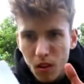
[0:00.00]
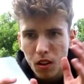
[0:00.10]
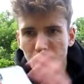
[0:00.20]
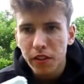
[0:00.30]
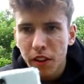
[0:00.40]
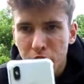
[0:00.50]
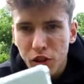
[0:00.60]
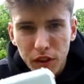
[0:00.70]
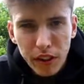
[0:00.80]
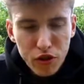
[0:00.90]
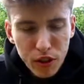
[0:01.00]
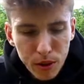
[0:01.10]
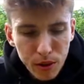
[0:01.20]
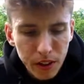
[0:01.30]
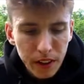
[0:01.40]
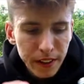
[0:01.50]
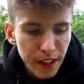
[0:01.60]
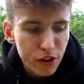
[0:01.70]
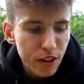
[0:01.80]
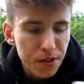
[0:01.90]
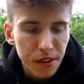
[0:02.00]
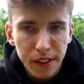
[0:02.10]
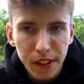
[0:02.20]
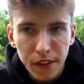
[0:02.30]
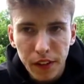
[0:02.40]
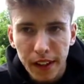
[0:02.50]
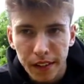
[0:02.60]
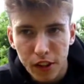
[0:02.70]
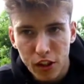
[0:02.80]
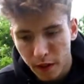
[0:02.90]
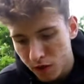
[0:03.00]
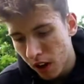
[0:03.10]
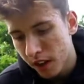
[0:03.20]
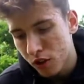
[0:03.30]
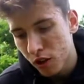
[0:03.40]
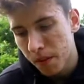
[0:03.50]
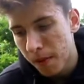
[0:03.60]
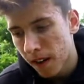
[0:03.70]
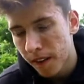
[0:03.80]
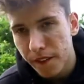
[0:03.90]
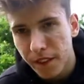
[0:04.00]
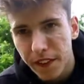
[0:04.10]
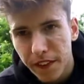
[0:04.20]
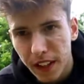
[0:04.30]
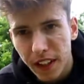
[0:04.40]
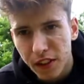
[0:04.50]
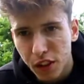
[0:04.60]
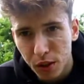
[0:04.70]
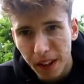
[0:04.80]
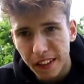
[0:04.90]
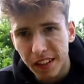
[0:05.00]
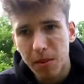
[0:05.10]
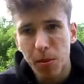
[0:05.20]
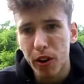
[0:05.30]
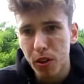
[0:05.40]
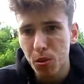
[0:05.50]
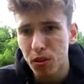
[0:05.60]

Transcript: I just literally googled it. I didn't actually know this. These things actually have a range of about 15 to 20 miles.